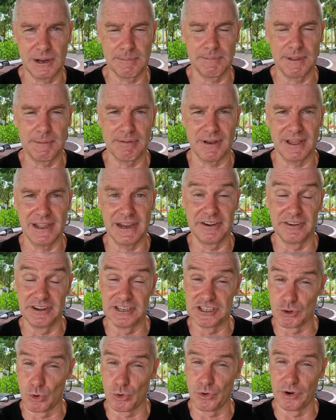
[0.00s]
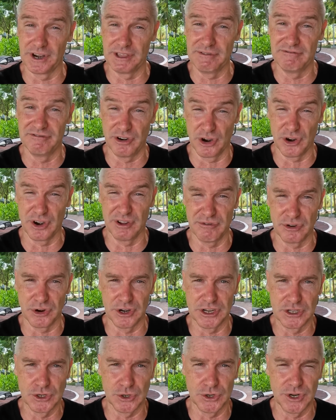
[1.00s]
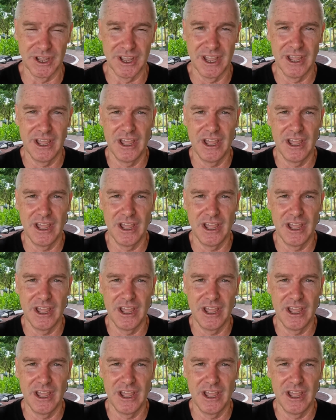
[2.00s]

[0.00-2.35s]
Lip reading: rugby player. He's already very, very good.